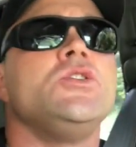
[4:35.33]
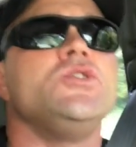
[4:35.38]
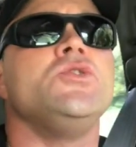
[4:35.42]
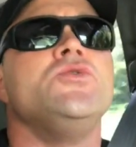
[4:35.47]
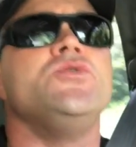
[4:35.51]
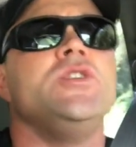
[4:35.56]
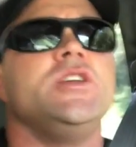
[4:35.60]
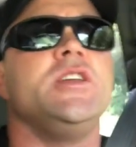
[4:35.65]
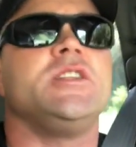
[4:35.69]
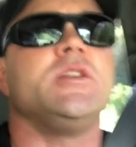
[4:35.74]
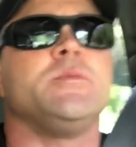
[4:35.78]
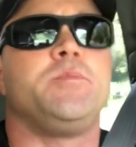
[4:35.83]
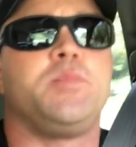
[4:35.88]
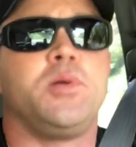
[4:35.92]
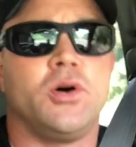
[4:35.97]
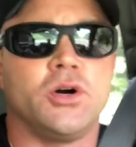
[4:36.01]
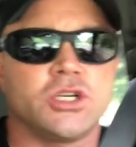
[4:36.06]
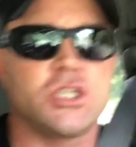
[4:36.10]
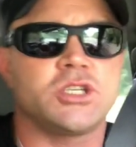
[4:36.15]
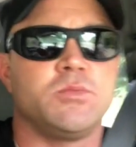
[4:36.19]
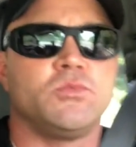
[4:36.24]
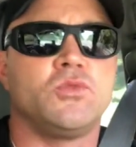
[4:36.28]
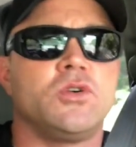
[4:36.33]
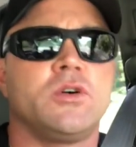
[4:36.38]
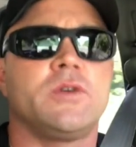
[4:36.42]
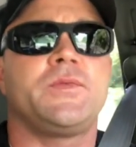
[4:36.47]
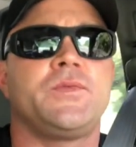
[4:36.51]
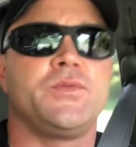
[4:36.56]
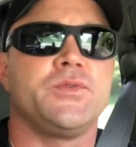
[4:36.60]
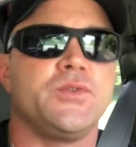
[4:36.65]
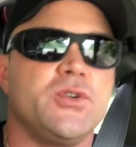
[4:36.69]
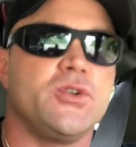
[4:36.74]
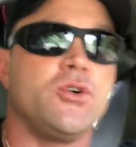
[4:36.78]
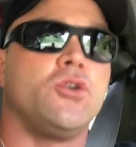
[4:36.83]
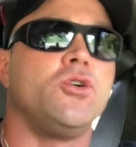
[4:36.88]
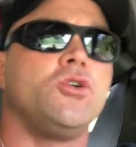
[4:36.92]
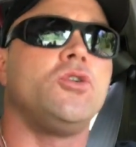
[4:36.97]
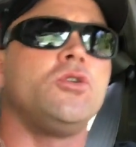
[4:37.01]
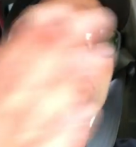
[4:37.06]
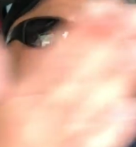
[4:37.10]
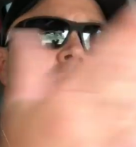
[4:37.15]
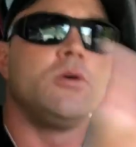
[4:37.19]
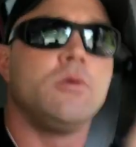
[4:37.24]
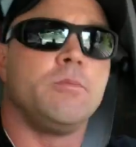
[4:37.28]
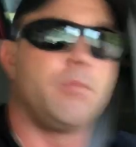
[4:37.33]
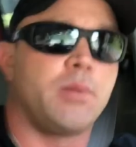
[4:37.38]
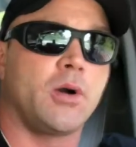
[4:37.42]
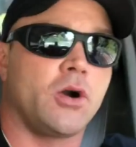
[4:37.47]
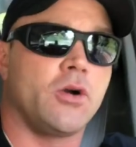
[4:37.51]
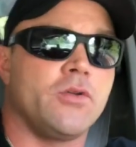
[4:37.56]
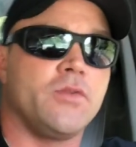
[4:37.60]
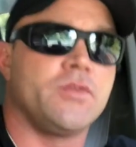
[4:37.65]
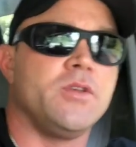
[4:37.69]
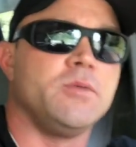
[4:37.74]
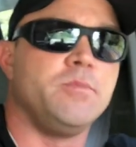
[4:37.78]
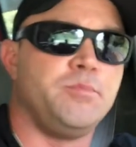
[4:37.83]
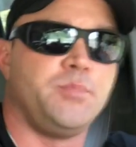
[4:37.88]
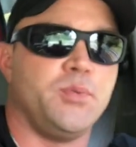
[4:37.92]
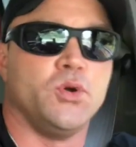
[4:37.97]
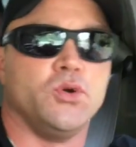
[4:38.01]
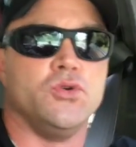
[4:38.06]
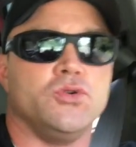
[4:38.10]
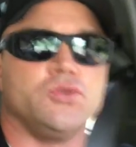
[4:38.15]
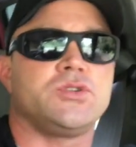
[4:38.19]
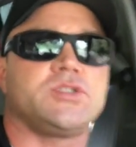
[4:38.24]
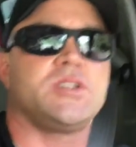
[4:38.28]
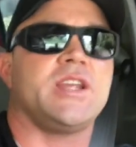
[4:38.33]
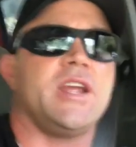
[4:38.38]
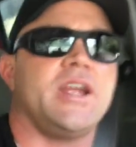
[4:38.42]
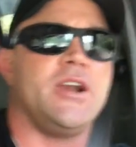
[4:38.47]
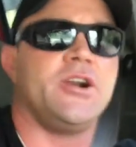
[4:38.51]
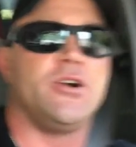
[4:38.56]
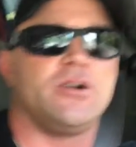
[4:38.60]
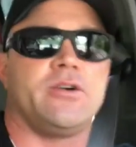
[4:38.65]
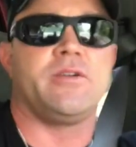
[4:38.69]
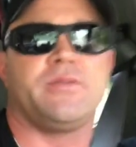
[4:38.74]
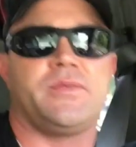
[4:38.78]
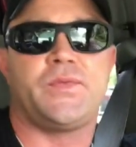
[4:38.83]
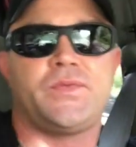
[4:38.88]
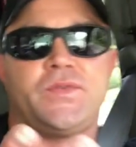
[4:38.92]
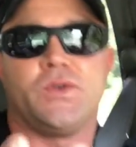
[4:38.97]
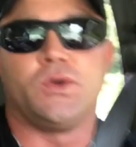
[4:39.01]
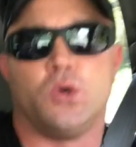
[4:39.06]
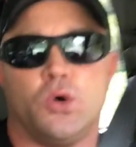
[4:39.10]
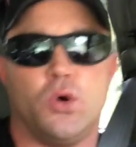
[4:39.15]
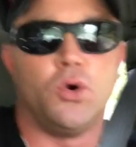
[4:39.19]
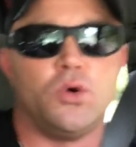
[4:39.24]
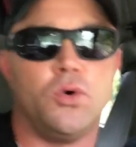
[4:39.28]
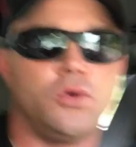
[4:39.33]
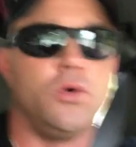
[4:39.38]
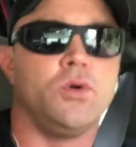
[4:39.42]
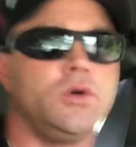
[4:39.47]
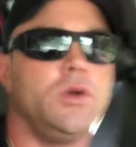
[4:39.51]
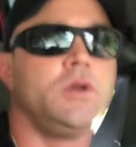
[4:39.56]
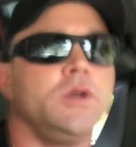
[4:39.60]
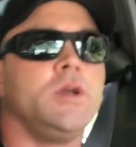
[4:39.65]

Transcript: you need to push more fuel per the boost, air to fuel,